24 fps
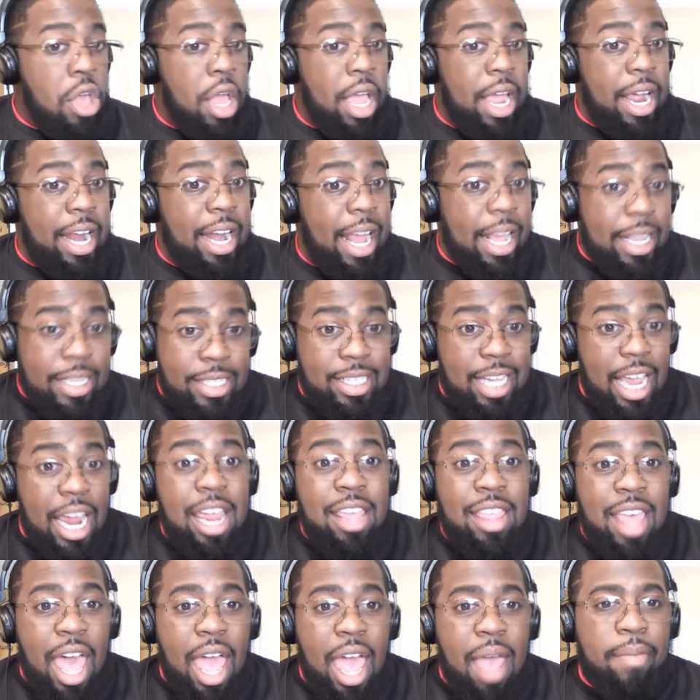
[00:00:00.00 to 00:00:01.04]
And I say
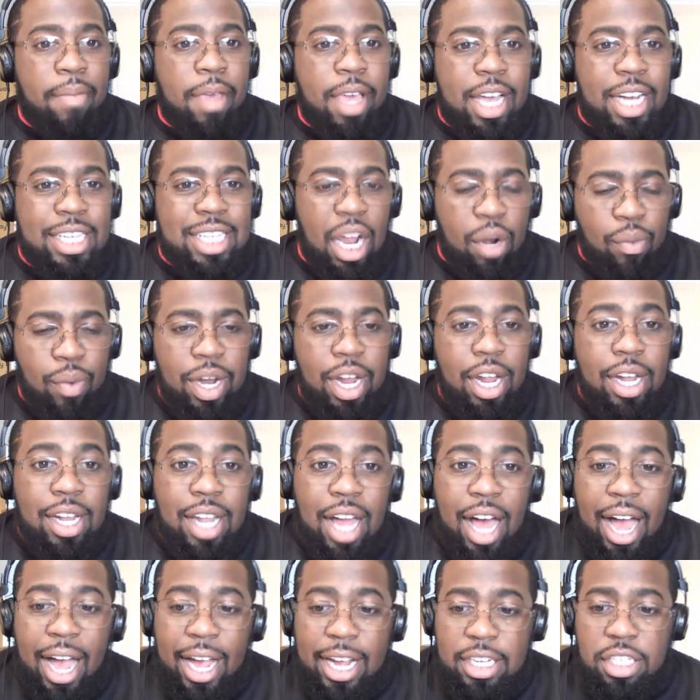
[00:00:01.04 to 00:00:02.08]
that because I
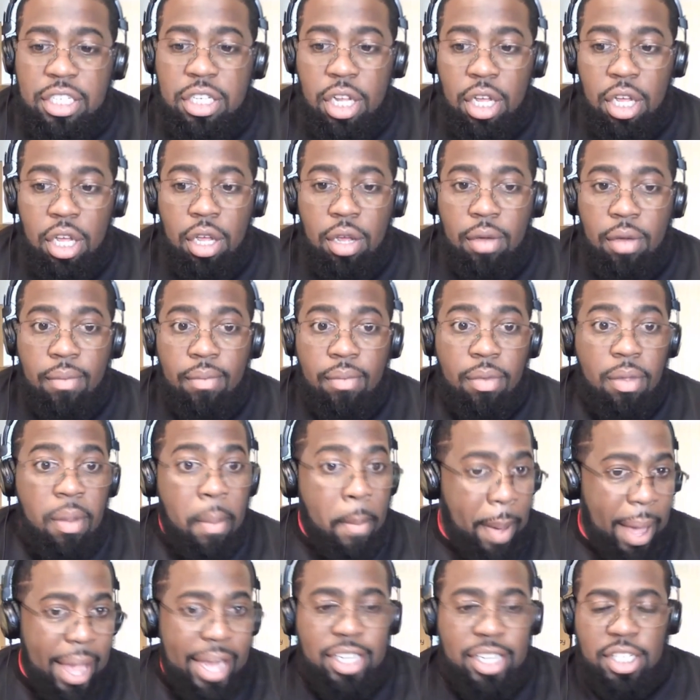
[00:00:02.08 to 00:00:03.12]
realize
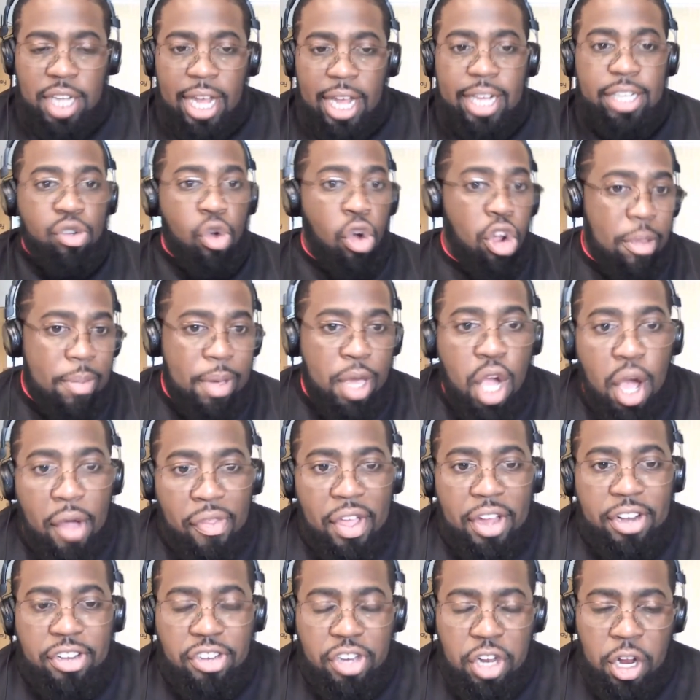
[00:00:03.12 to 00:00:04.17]
Penn State's going to be good
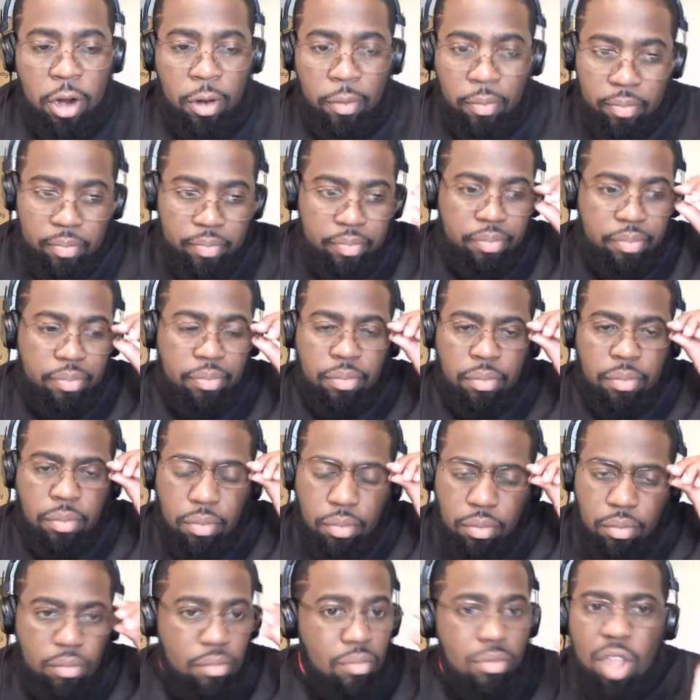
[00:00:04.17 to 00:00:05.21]
this year.
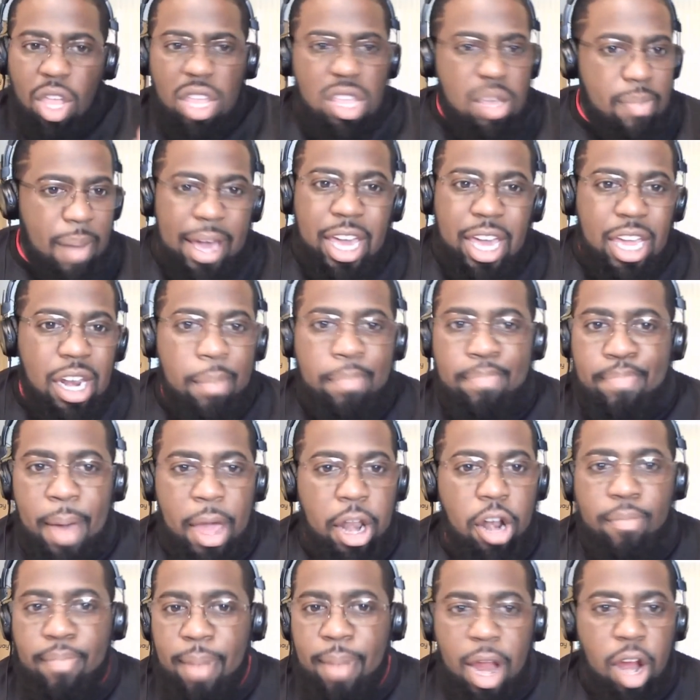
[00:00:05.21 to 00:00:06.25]
You might get a
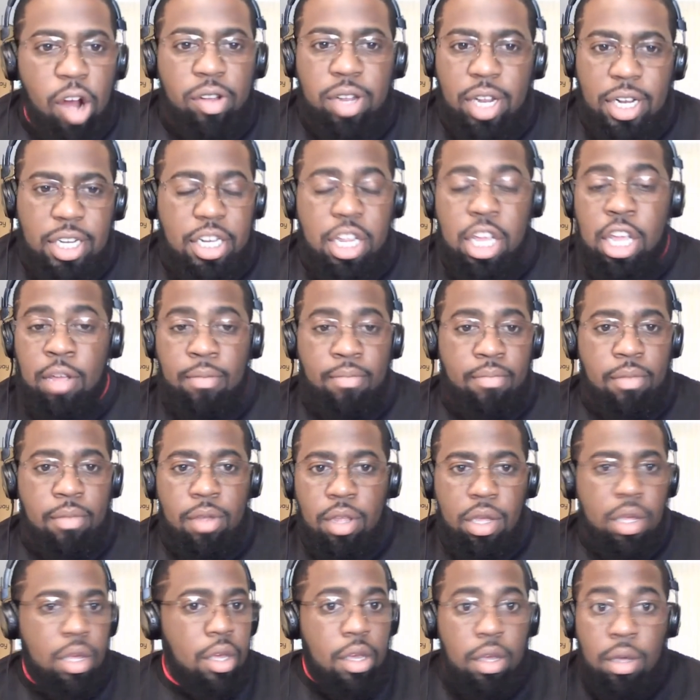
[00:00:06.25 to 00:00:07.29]
better Maryland team.
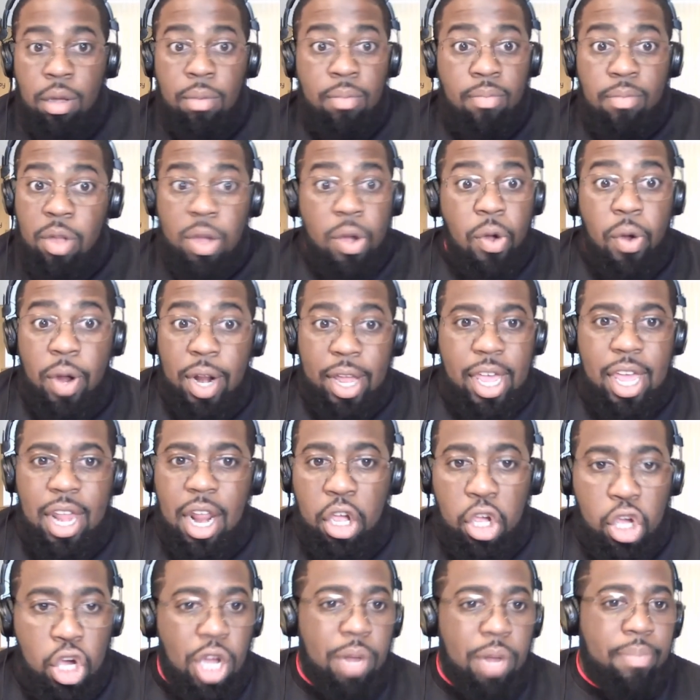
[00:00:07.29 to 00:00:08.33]
You're going to get a
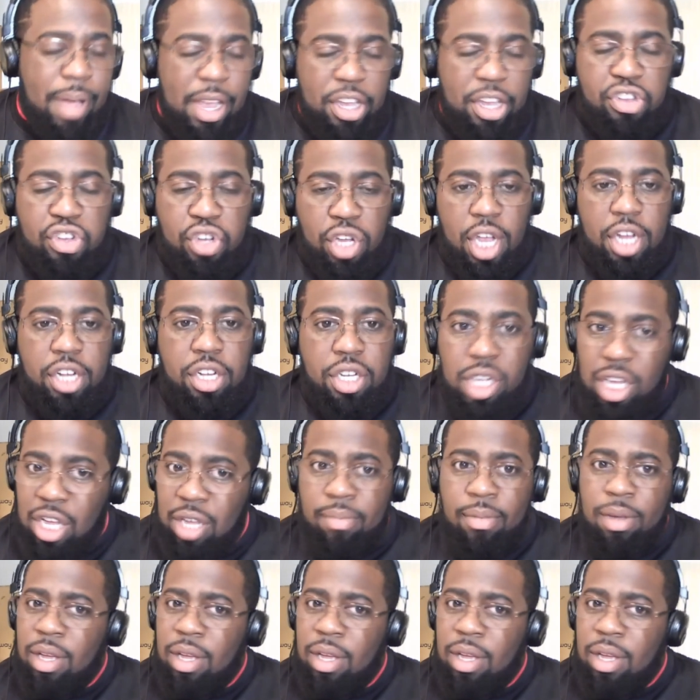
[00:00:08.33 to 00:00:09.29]
good Michigan team.